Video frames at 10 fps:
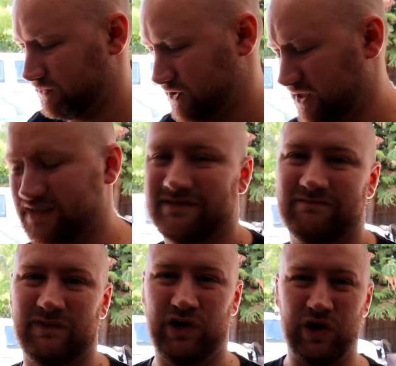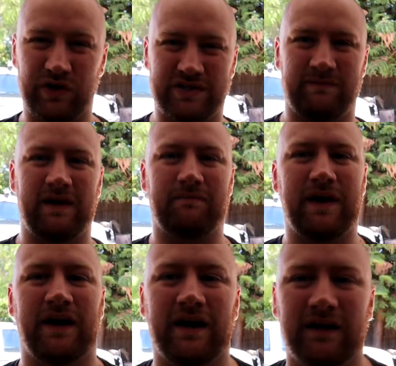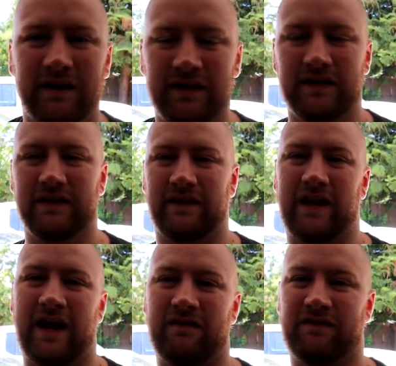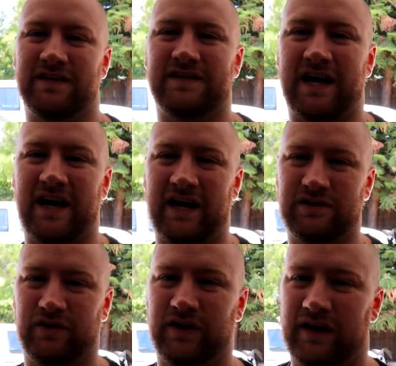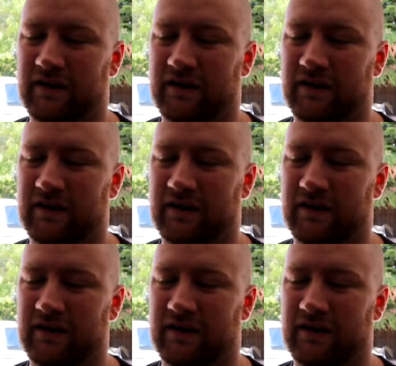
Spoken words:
Just looks a bit better than having the sides on it and